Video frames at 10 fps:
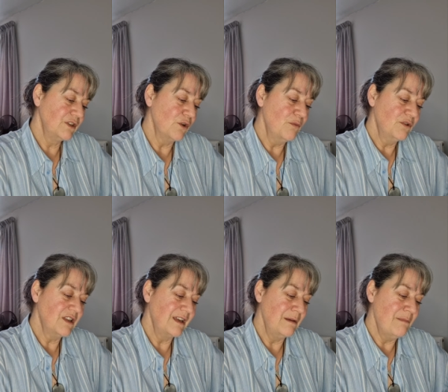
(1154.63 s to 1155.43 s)
it's
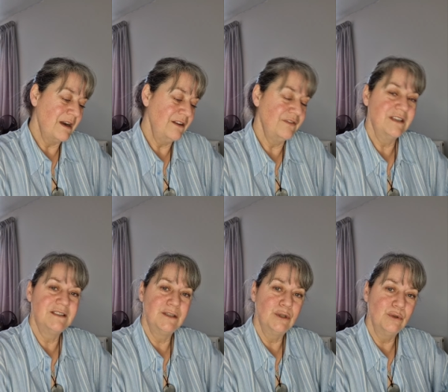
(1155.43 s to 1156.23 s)
almost like you're
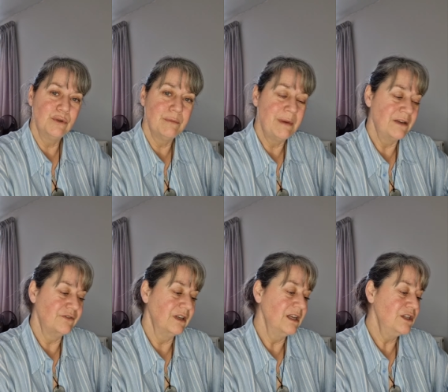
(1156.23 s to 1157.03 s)
manifesting another
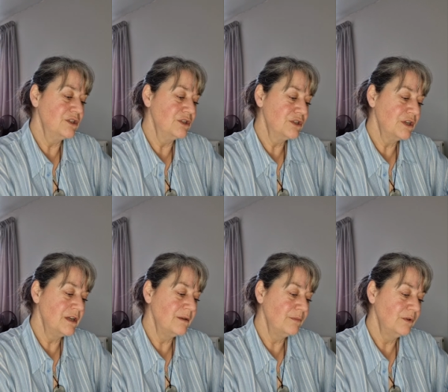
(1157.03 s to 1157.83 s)
bad
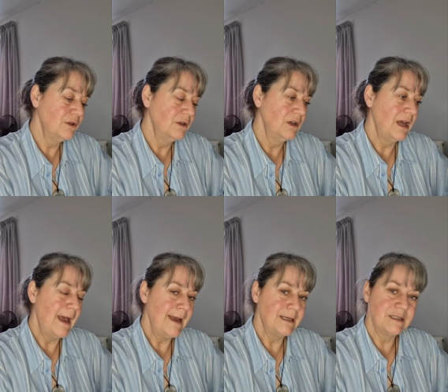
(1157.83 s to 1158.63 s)
relationship.
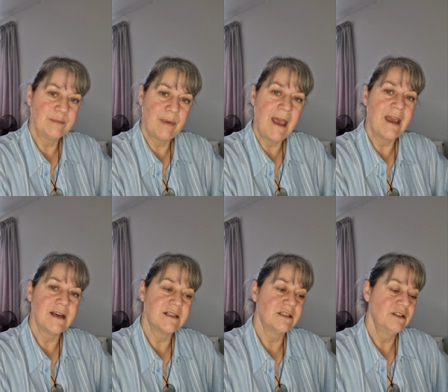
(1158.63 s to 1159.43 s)
I
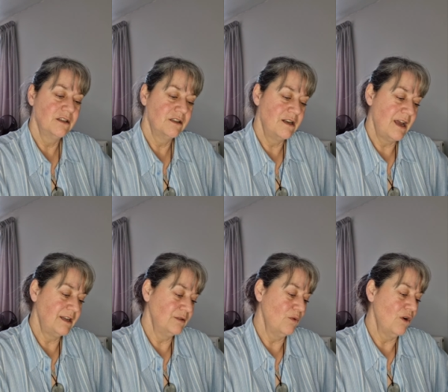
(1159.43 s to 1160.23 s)
expect the
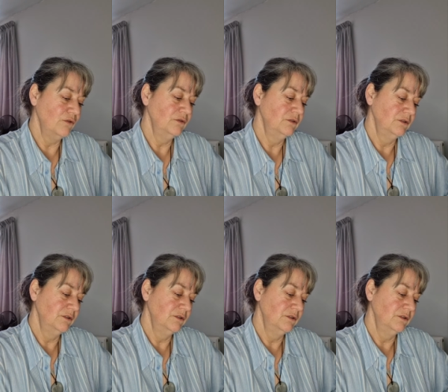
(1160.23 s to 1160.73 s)
next one